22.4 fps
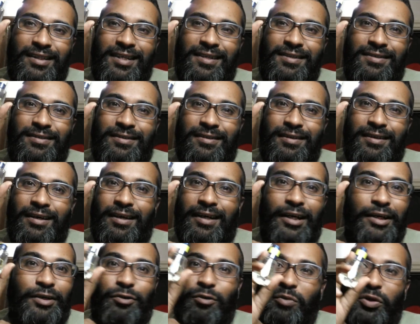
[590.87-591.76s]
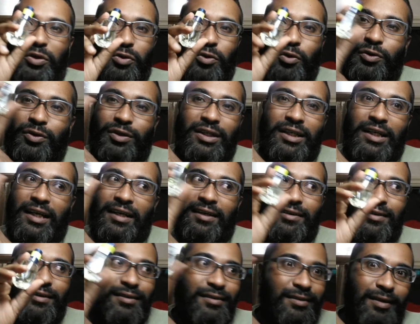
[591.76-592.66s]
This uh, it will be totally
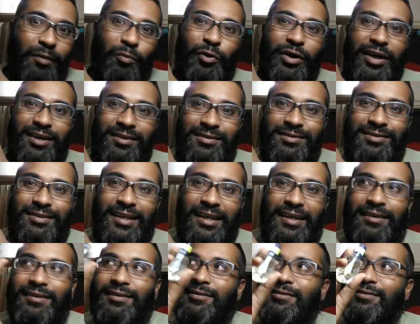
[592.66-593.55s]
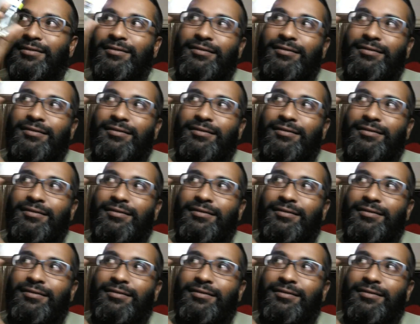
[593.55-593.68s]
like somewhere else, like